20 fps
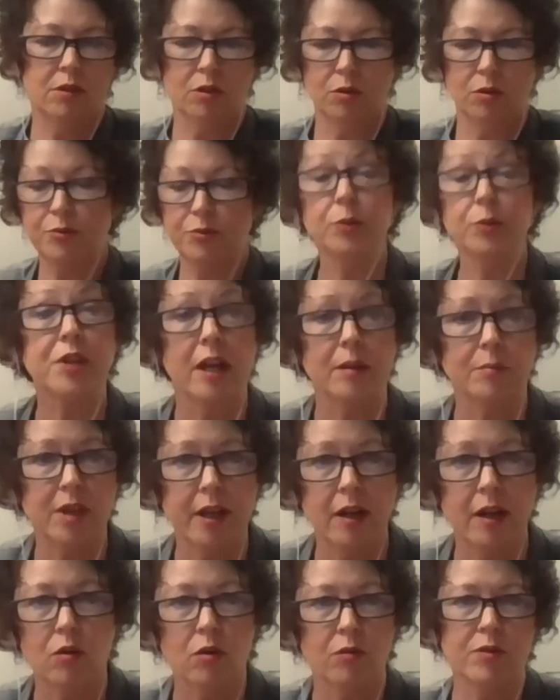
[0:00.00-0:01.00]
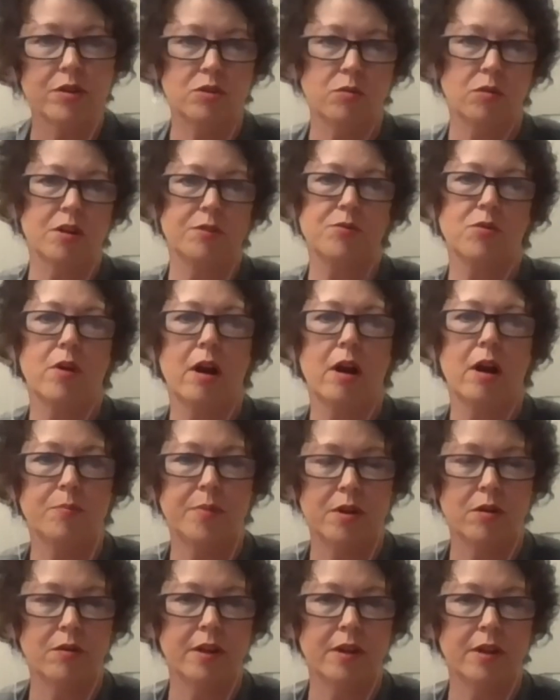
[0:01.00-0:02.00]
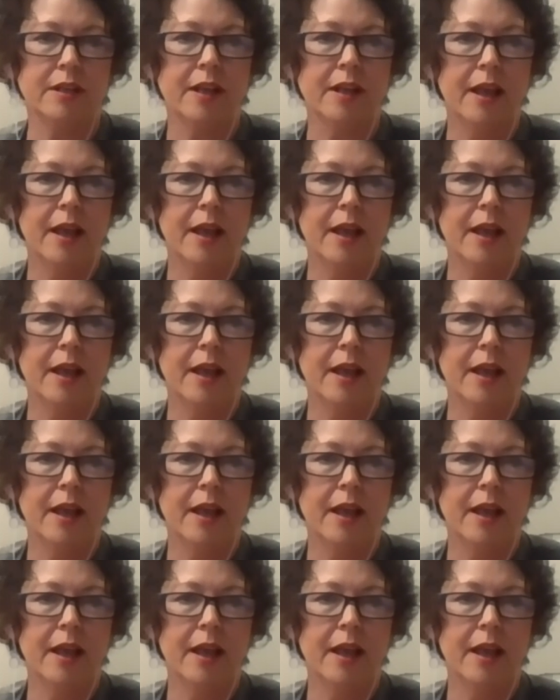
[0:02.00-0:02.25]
full-time care over a 24-hour period.